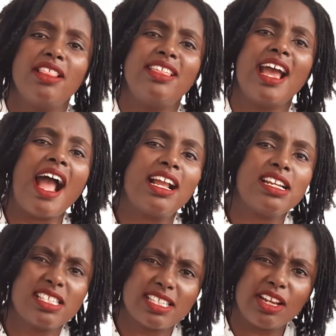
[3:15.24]
the
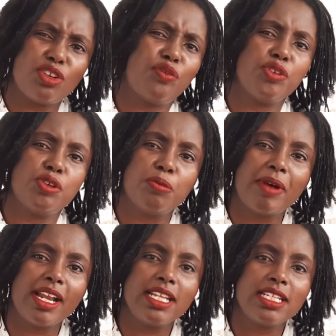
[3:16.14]
ugly side of
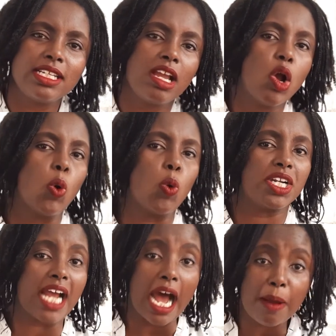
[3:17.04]
humanity, what
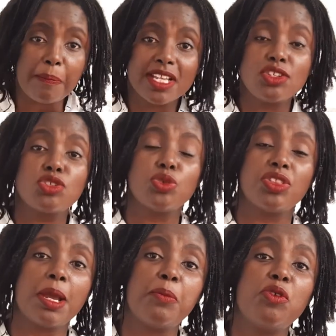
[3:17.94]
happens to
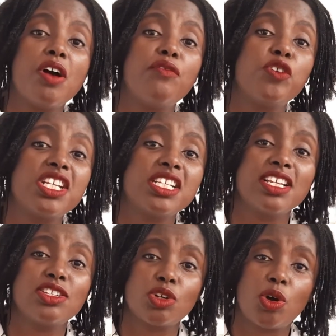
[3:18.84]
them who have
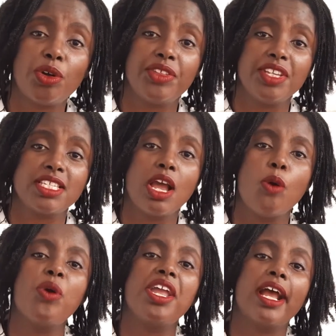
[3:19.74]
witnessed all this?
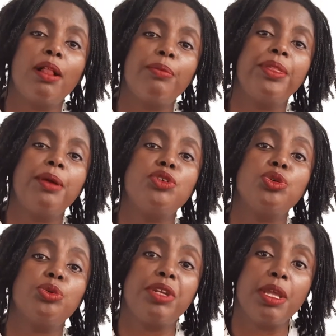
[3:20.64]
We help them do
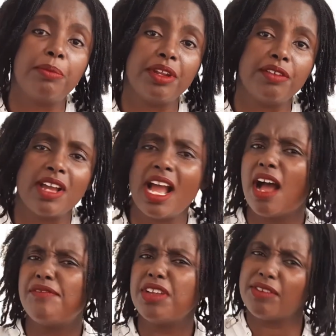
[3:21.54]
debrief.
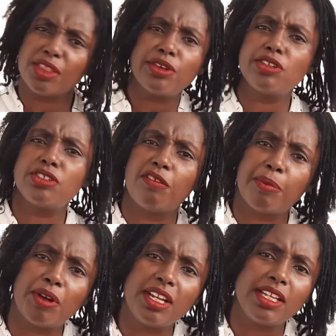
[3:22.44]
Have you ever thought of
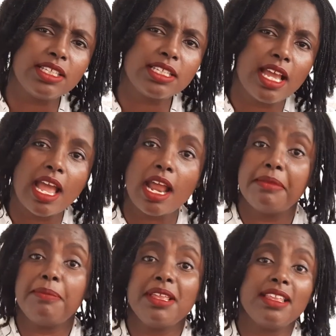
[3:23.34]
police? And
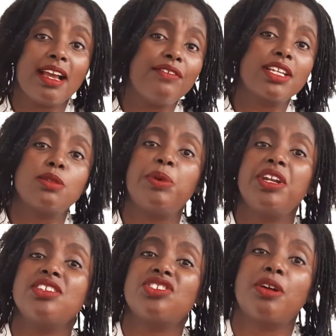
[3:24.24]
maybe they have
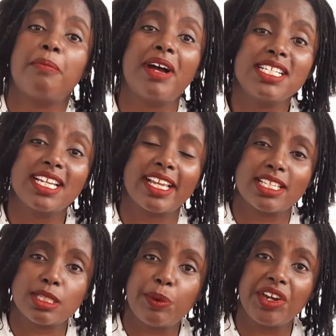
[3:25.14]
experienced traumatic
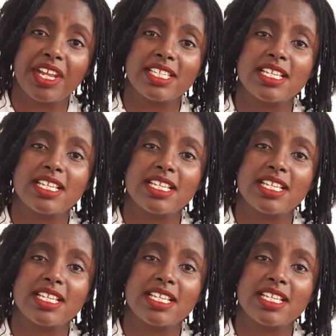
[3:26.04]
experience.